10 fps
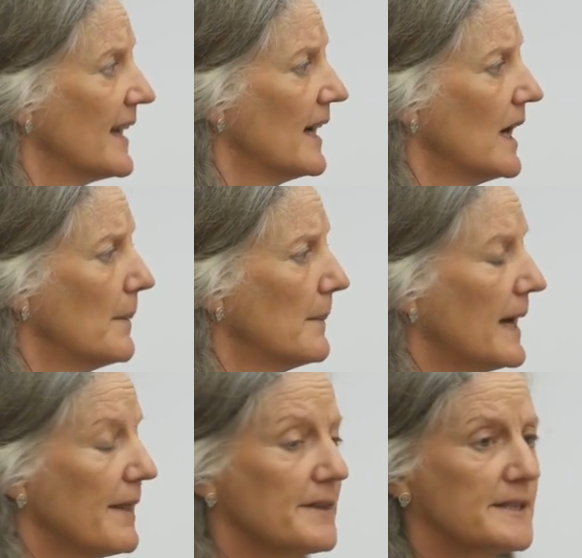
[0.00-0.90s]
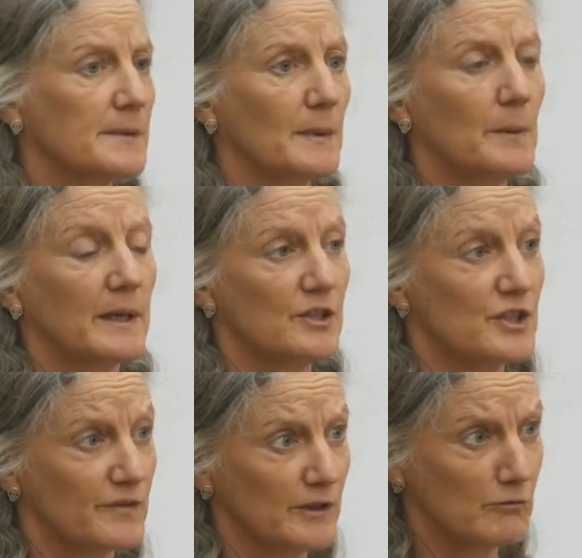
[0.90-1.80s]
And this is where we can
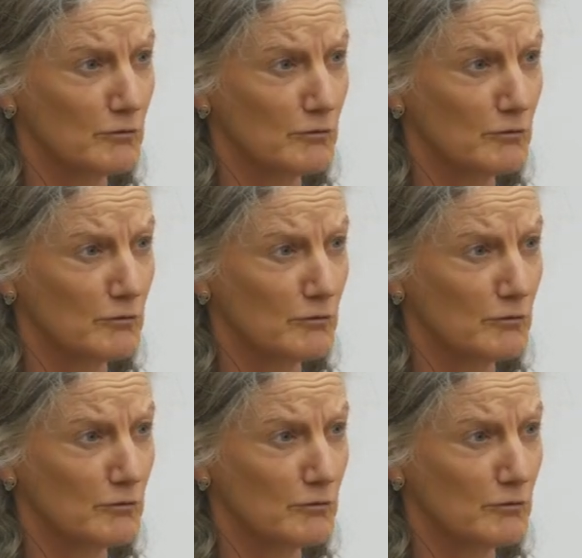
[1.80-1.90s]
just feel